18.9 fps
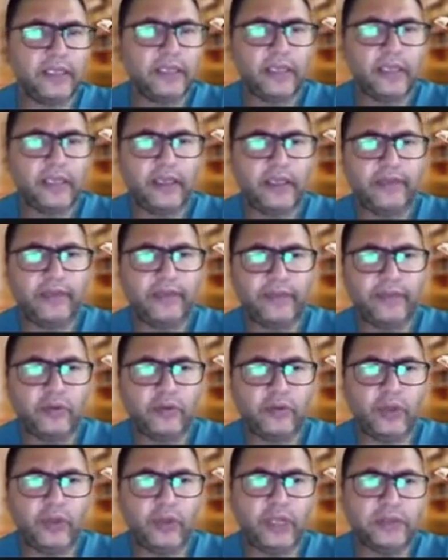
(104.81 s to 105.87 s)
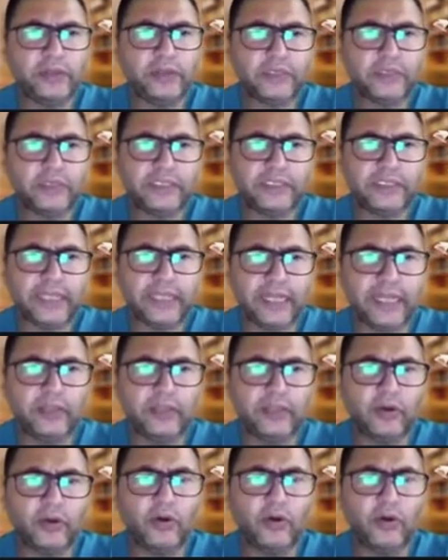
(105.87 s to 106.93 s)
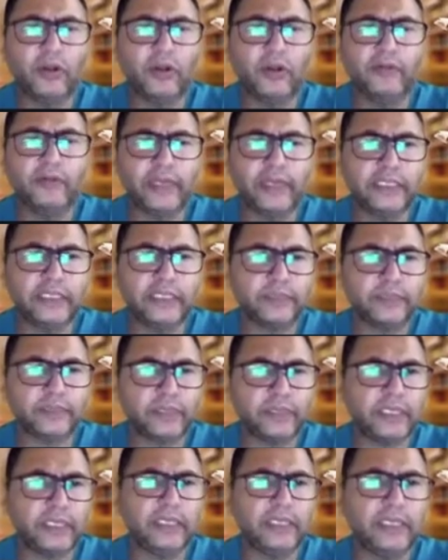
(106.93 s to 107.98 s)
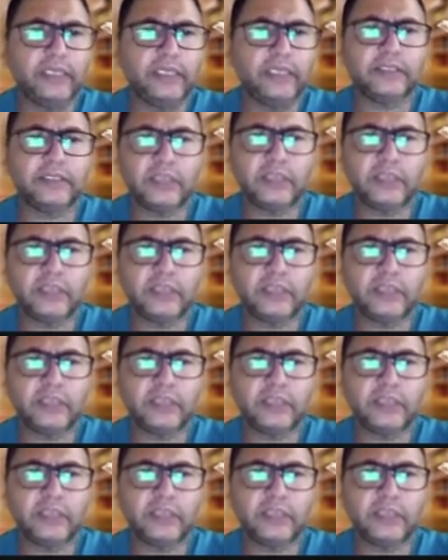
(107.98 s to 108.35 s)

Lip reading: If you don't understand, always please